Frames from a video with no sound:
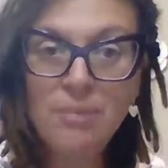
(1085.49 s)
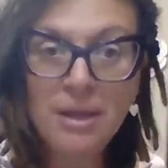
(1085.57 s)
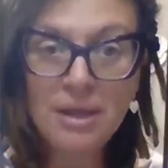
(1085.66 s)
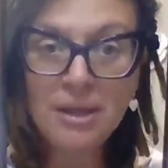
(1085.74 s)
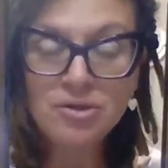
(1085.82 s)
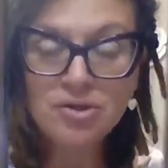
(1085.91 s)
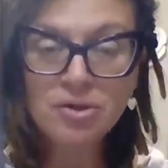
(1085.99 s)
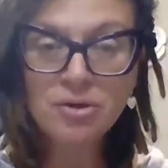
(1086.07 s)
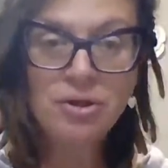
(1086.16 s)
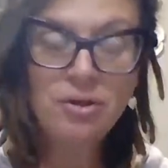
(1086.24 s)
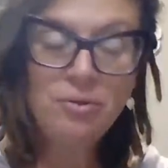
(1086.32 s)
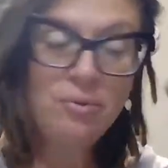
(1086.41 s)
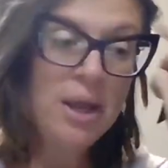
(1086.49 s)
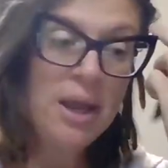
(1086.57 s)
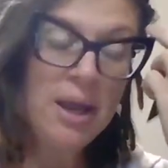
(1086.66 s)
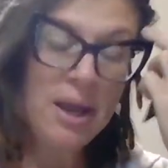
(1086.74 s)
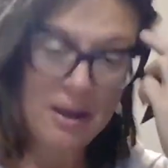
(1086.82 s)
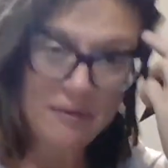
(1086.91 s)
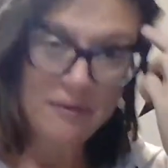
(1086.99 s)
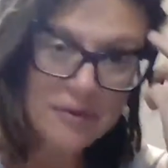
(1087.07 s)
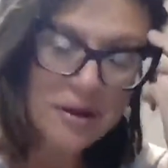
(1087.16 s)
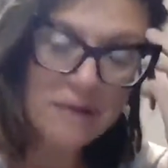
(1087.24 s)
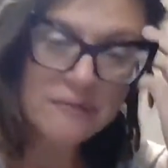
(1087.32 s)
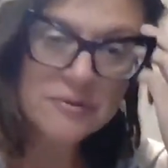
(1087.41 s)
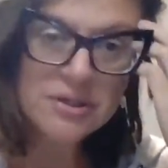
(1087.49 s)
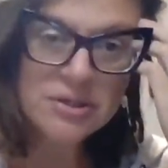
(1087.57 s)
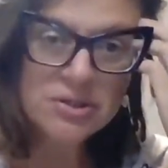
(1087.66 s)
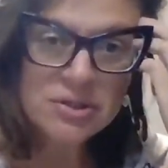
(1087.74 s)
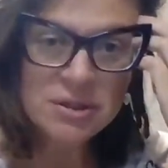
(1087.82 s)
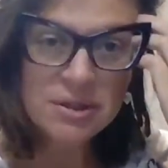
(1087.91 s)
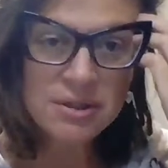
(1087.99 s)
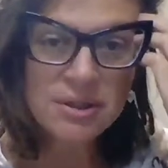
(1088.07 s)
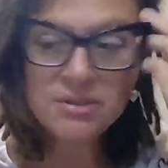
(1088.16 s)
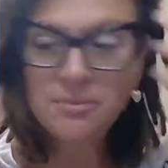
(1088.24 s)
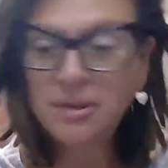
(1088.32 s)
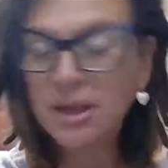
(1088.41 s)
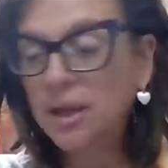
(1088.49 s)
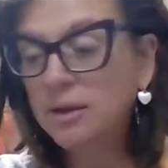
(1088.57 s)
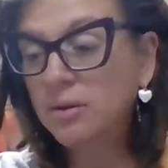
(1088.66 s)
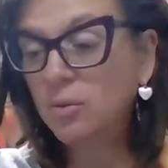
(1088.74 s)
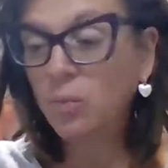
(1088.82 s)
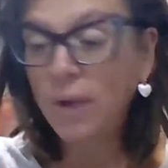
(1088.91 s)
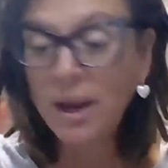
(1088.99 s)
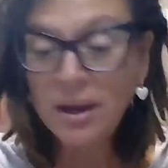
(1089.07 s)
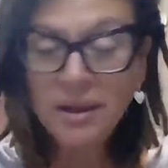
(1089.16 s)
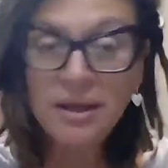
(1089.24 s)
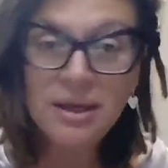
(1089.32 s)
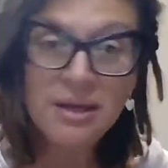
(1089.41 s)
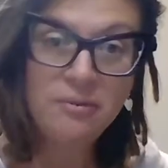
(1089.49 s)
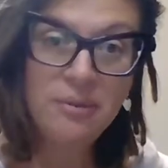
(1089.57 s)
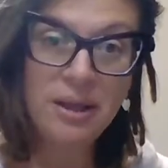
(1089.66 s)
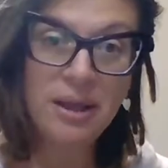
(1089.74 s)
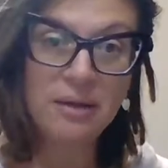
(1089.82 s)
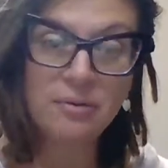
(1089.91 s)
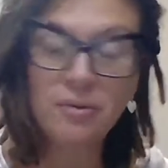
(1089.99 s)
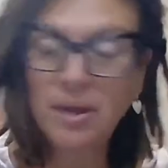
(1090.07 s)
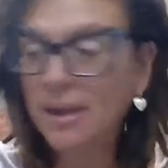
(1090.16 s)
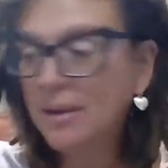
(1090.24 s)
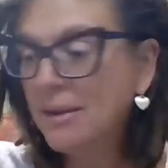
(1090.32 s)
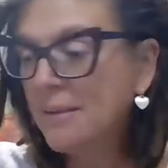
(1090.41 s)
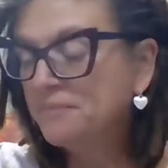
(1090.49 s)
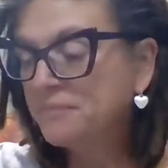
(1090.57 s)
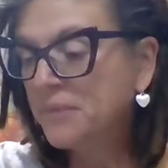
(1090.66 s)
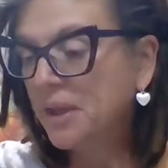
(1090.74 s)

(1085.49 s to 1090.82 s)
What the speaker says: making sure you have the conversations that need to be had when they need to be had. Okay.